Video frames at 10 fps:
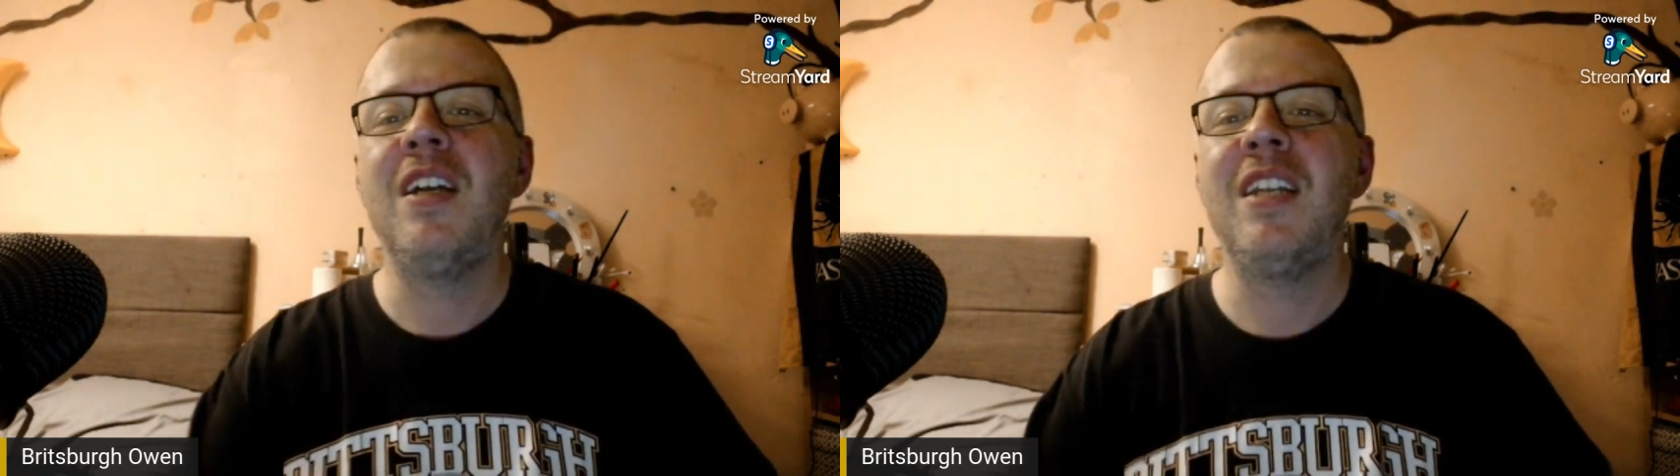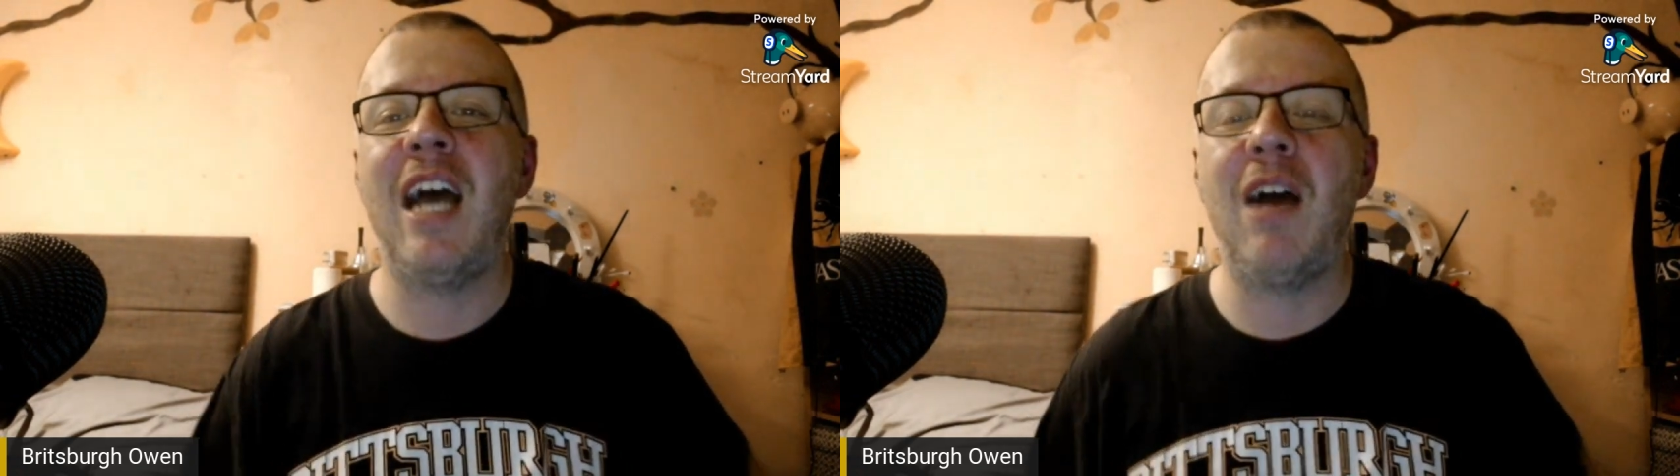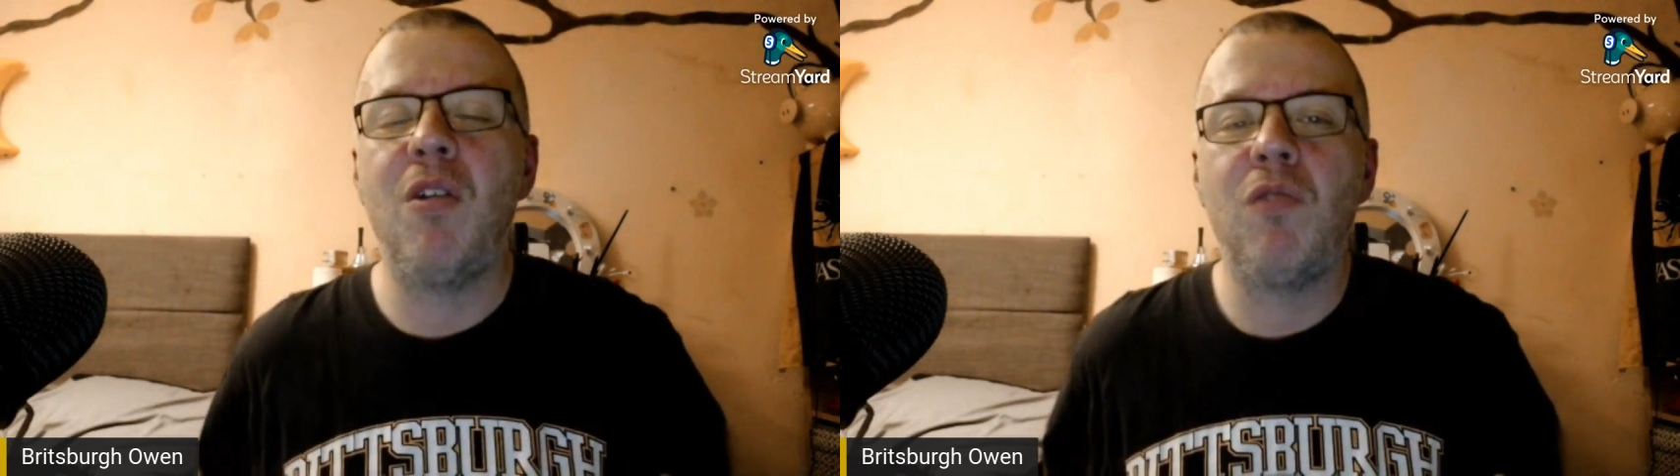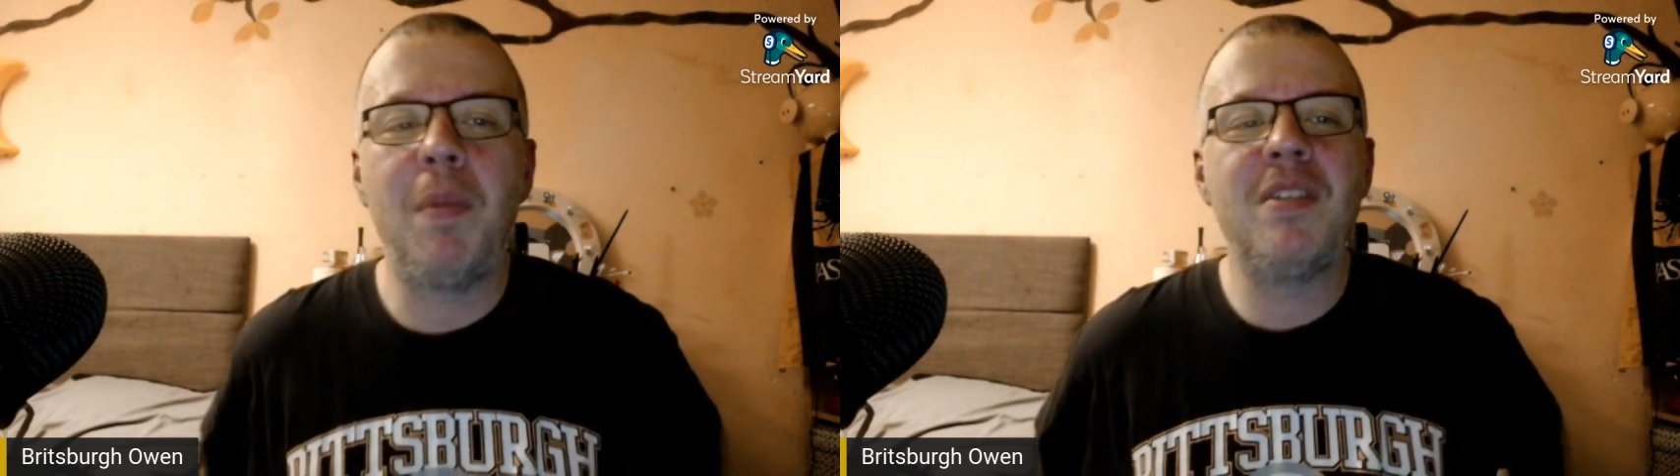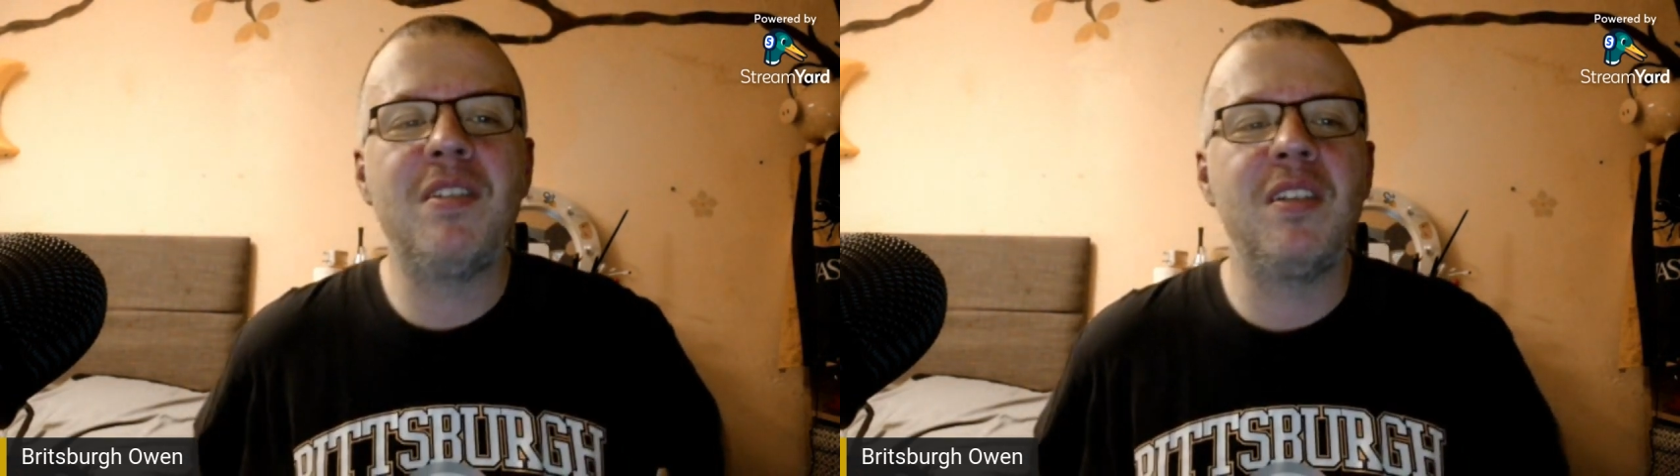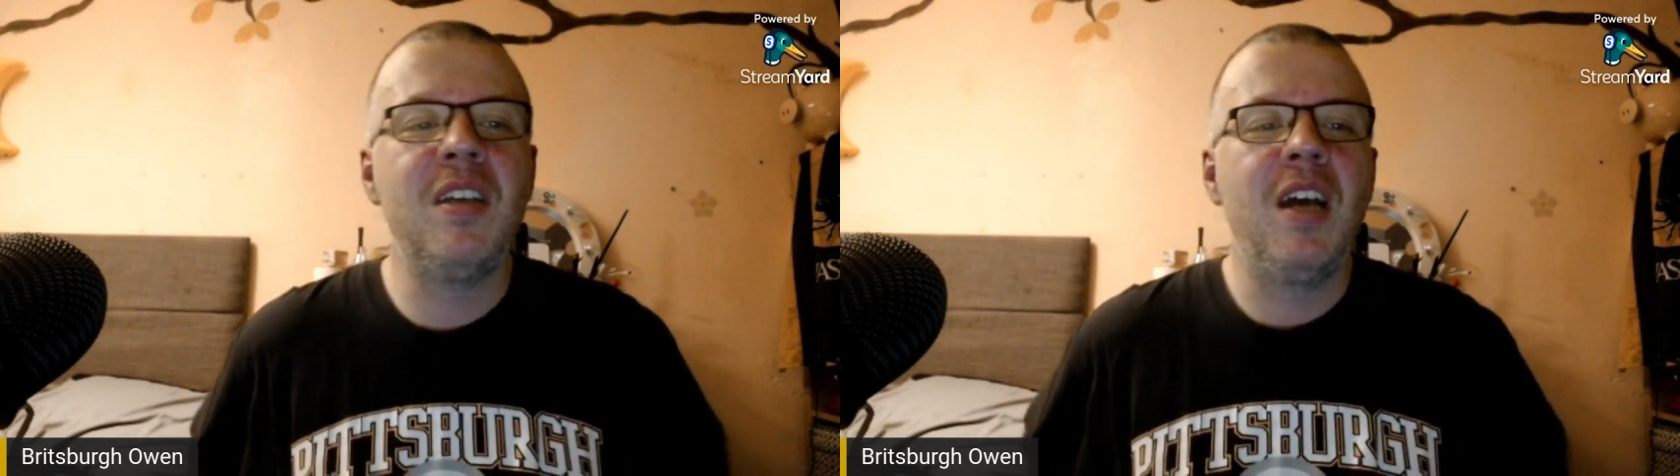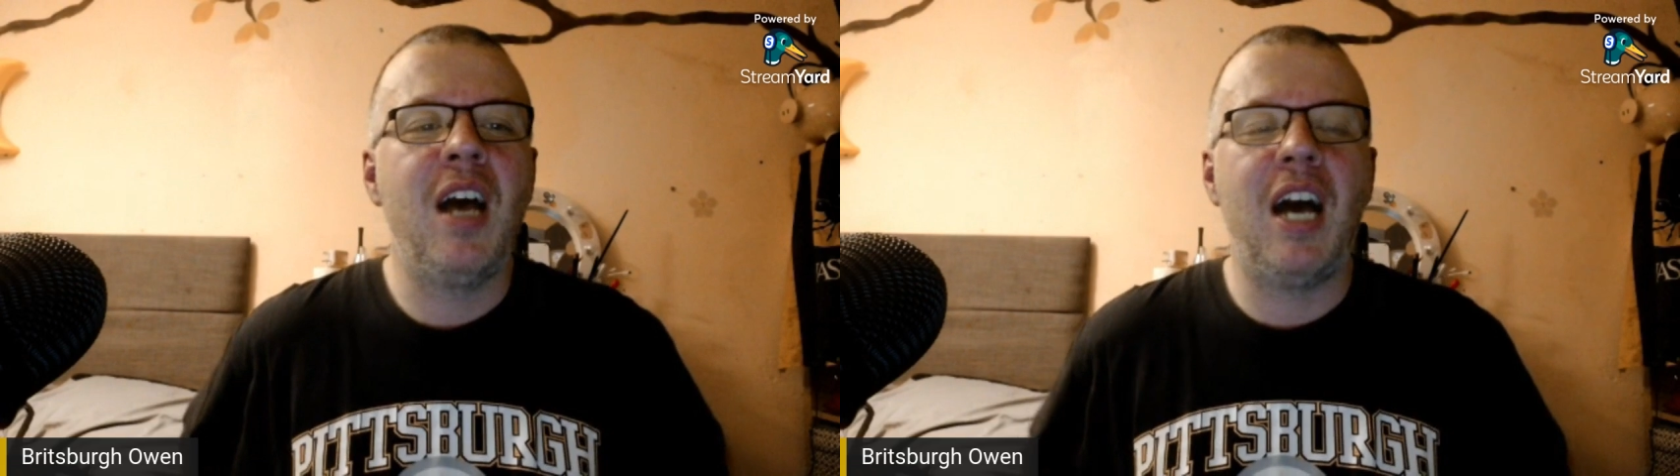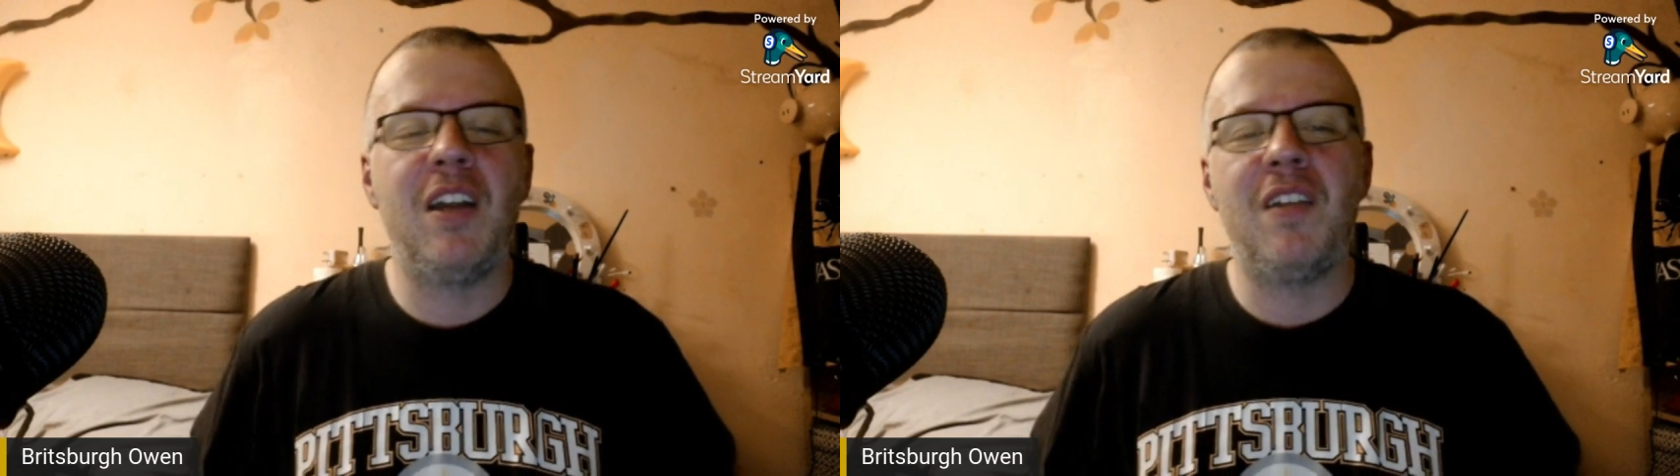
Now, Robinson, I know